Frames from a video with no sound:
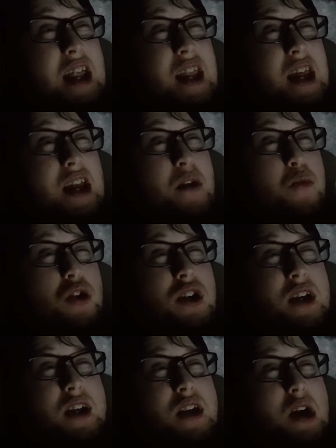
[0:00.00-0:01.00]
there
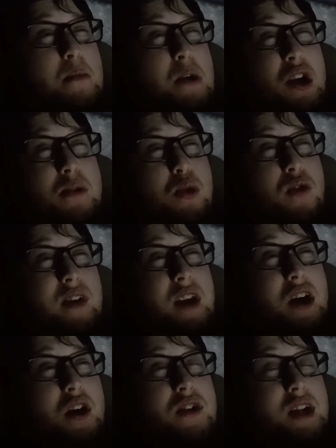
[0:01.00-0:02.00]
watching a bunch more
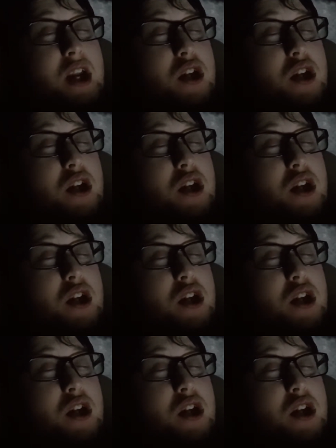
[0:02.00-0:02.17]
videos. Then